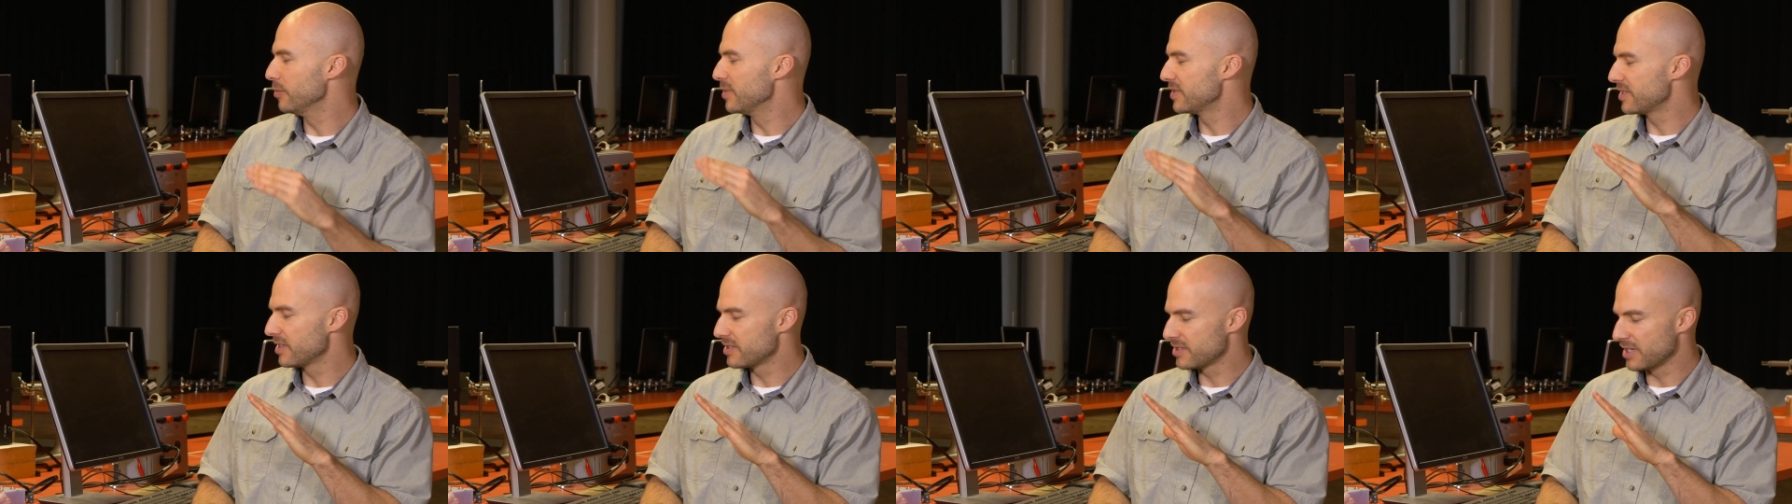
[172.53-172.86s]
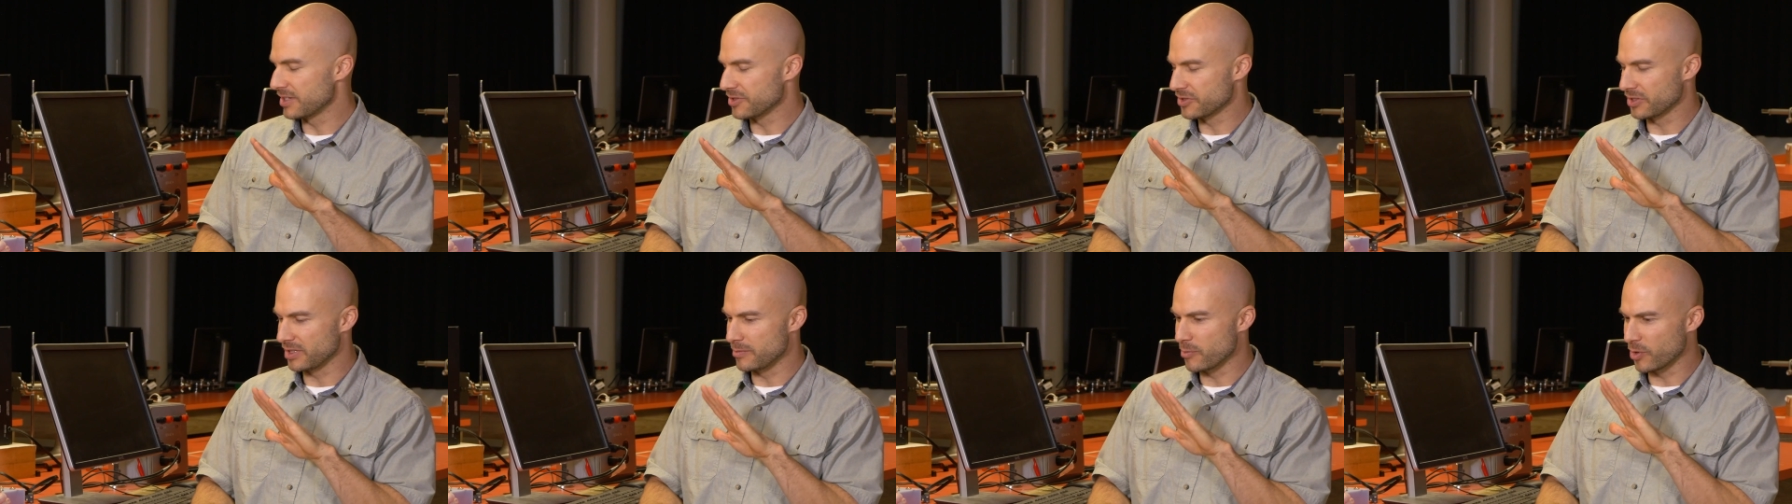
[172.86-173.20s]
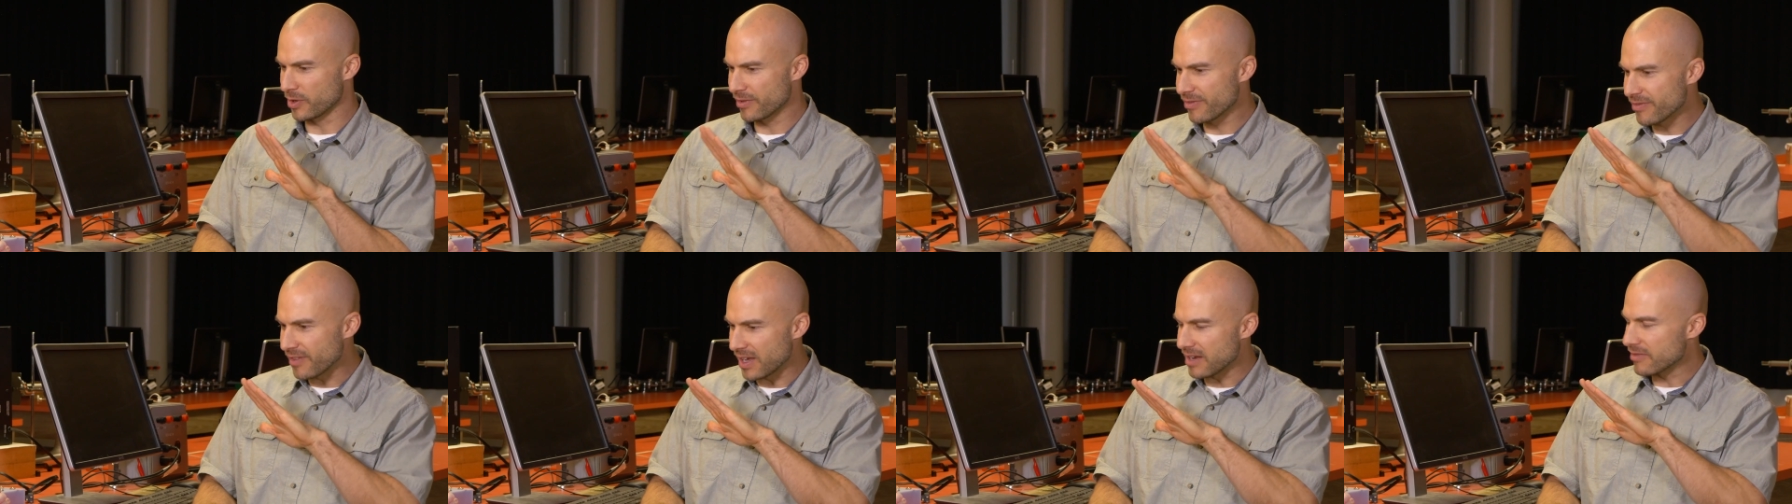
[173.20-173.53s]
is essentially
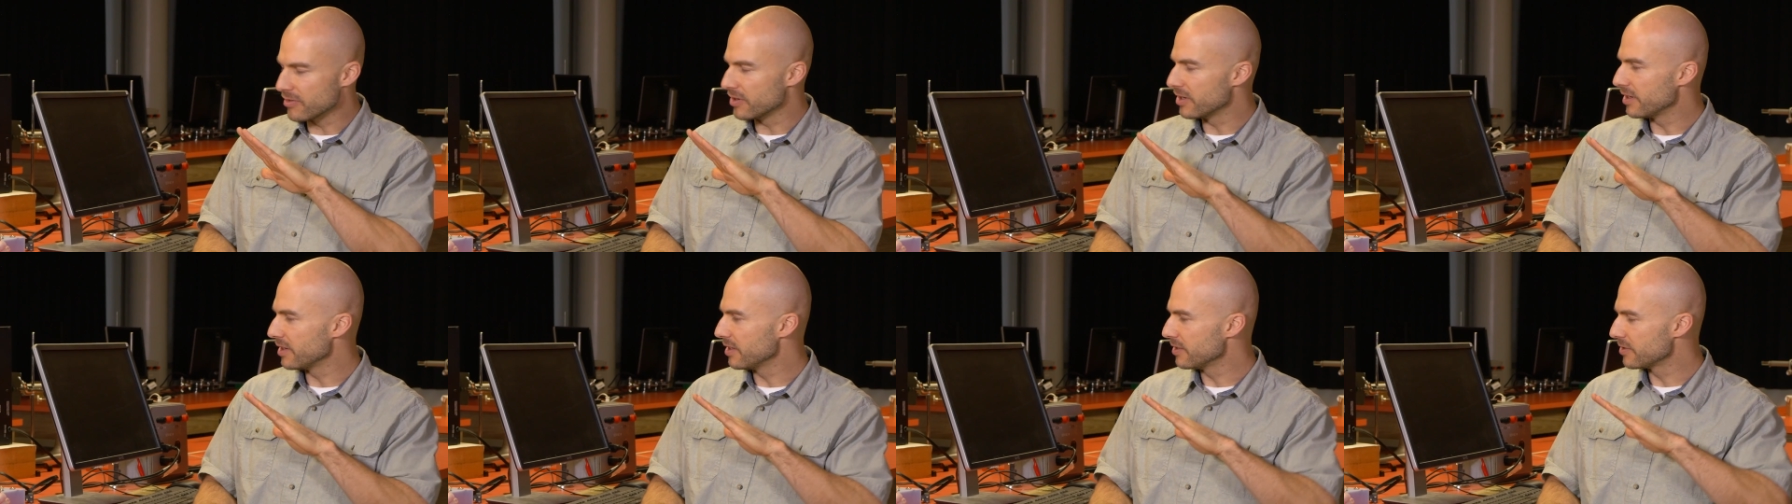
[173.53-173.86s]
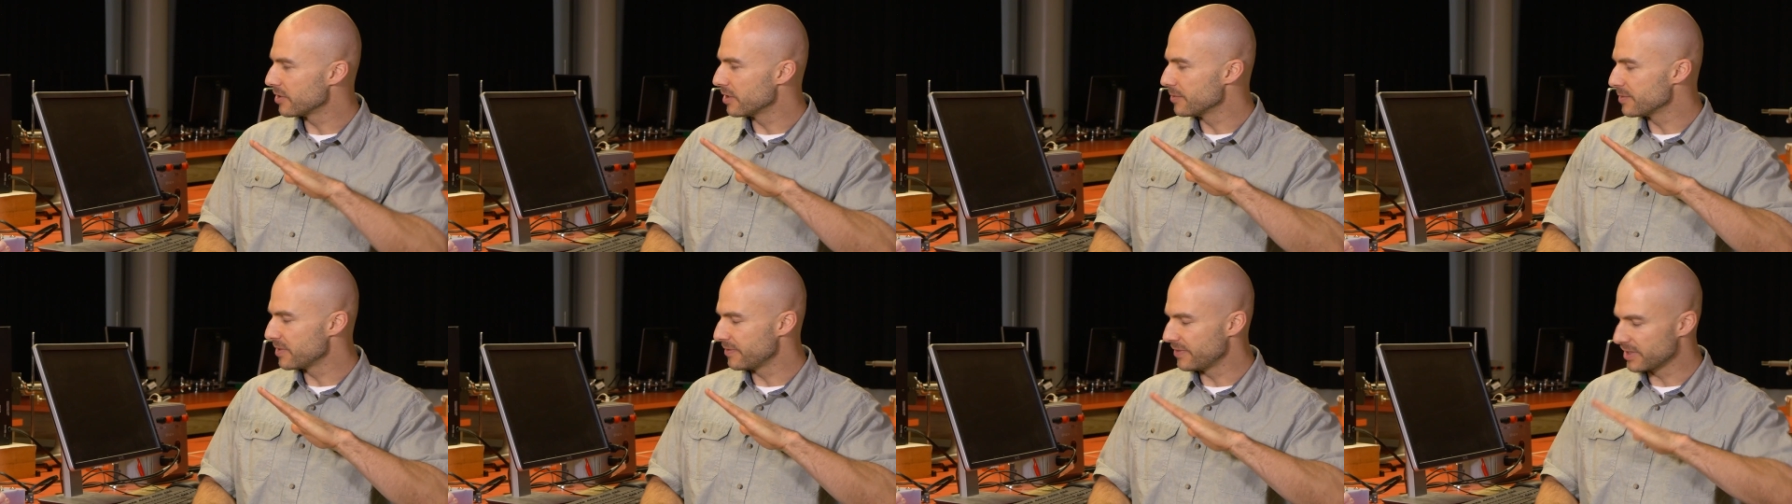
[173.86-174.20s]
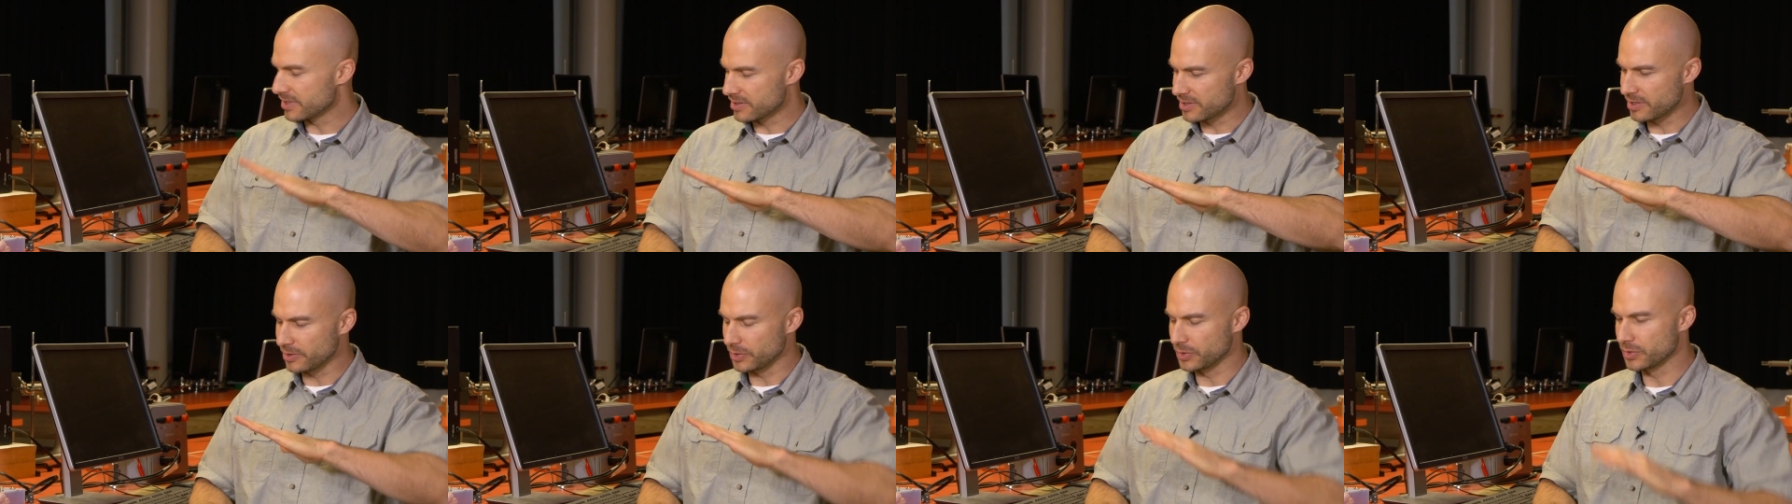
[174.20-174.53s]
more favored in terms of
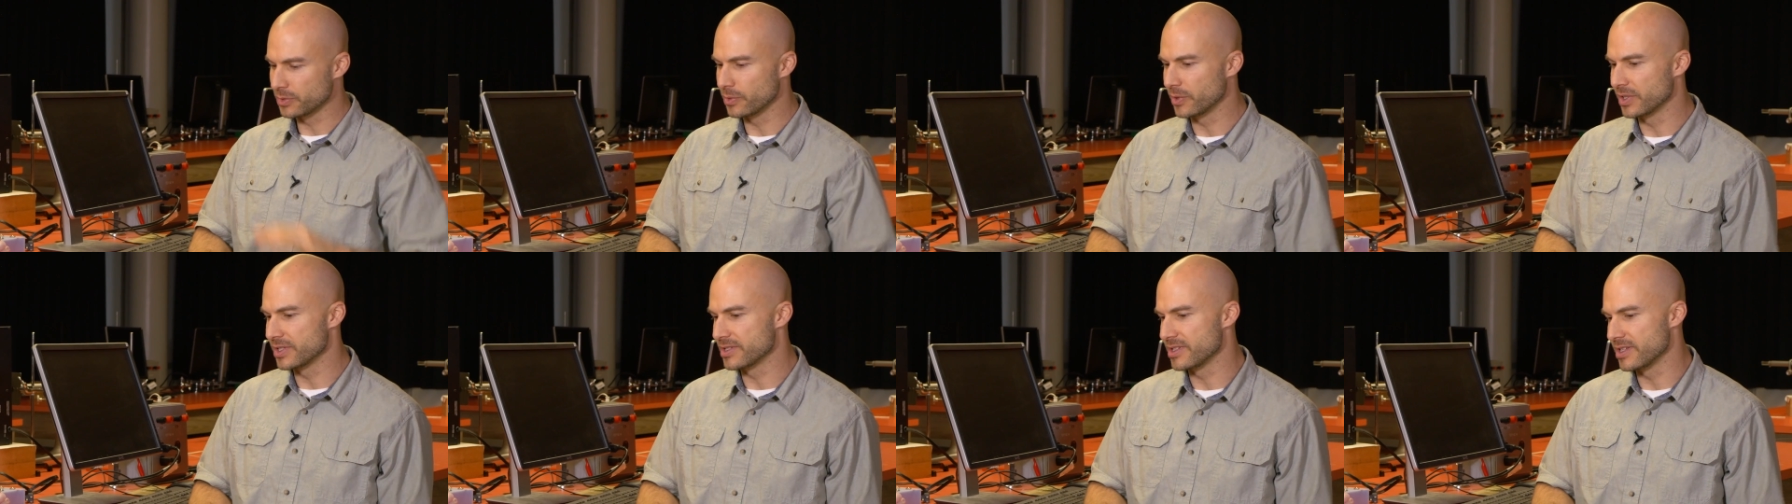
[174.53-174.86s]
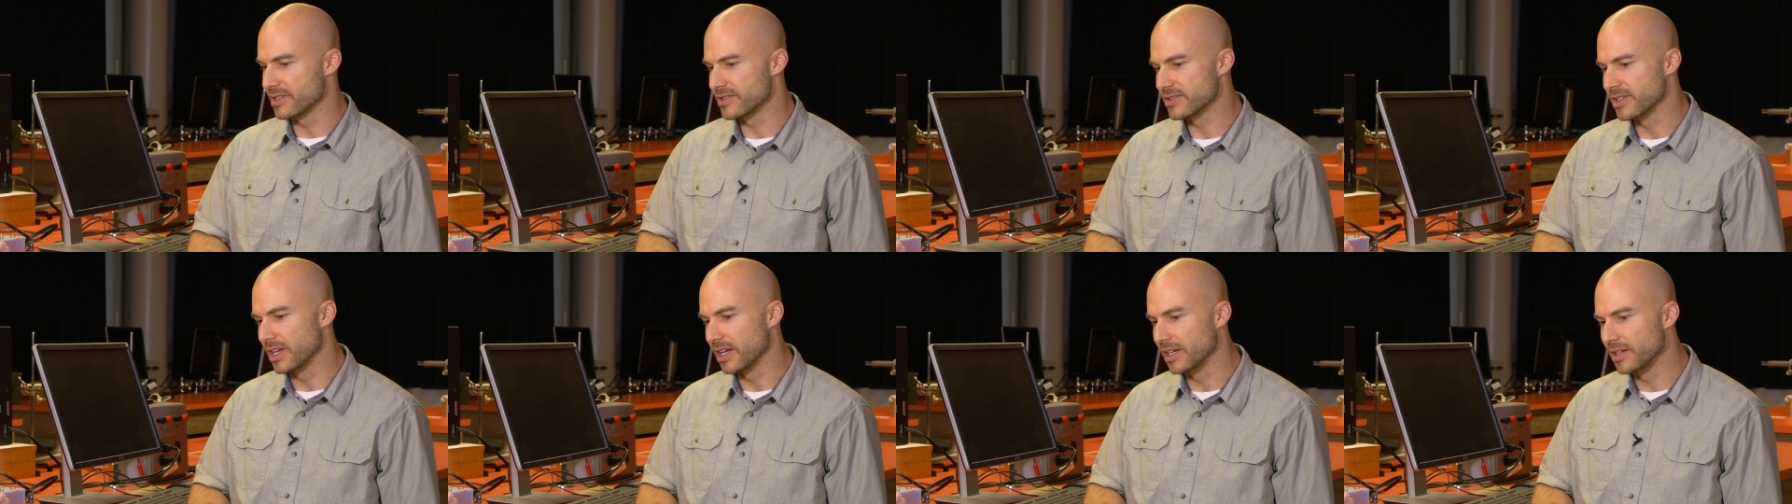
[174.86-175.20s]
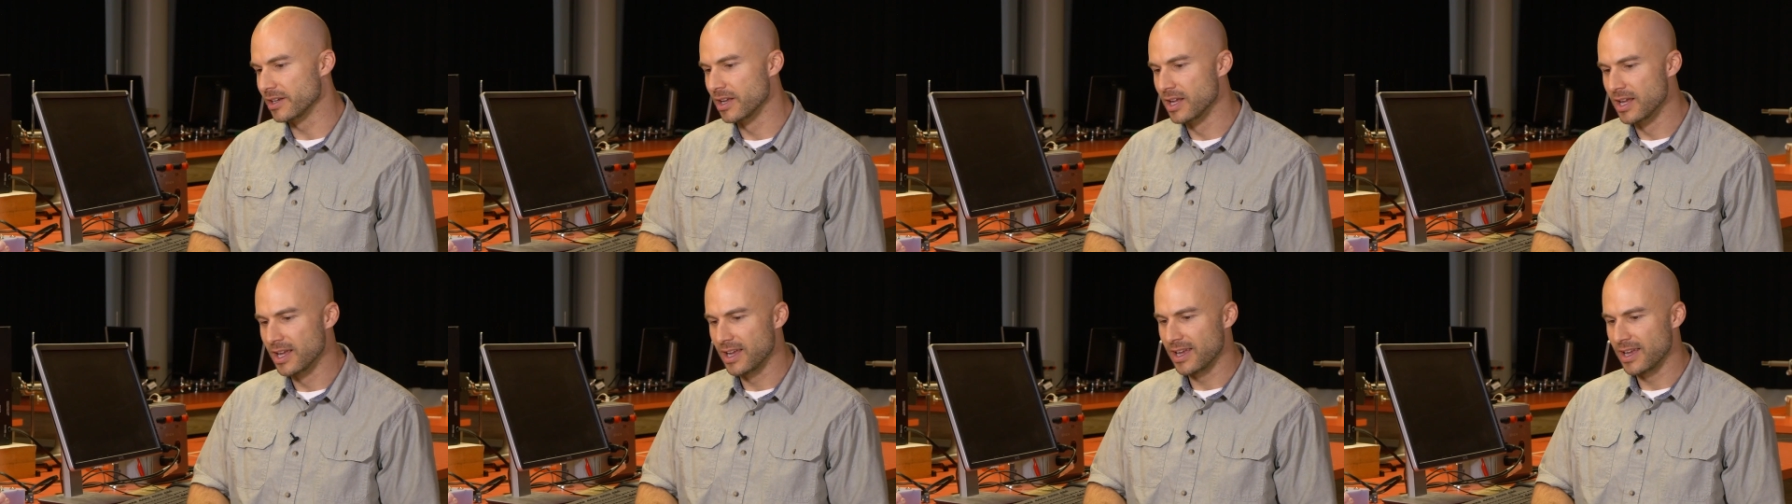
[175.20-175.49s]
its tilt towards the sun.